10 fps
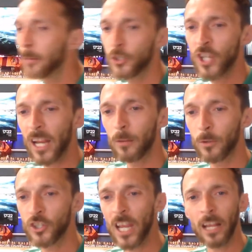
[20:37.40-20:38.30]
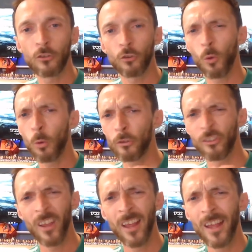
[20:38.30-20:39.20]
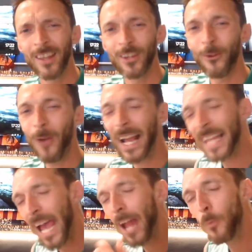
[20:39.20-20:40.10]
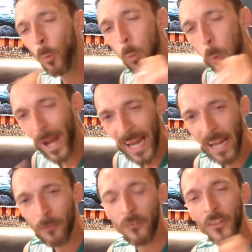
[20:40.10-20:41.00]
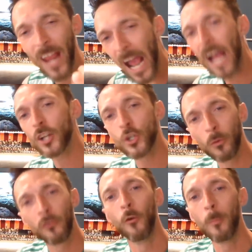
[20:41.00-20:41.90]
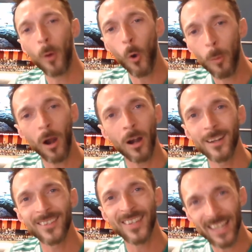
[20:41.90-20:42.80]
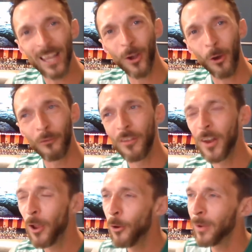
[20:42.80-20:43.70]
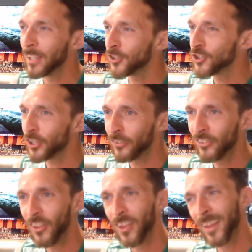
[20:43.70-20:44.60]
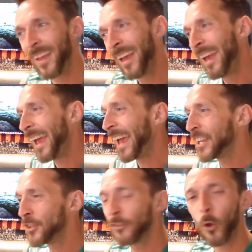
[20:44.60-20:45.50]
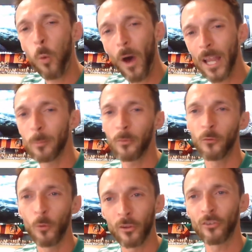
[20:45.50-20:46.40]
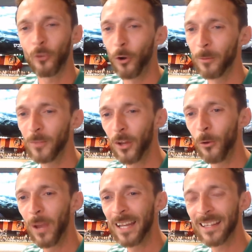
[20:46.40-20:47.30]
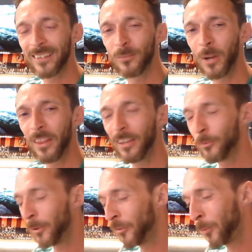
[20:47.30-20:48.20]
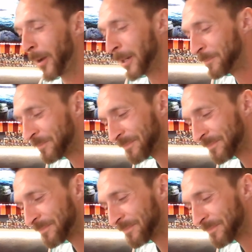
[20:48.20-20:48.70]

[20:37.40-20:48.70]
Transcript: We're checking scores. I can't wait for the actual football part to kick off. Now it's just the quiet before the storm, and it's one of these ones where,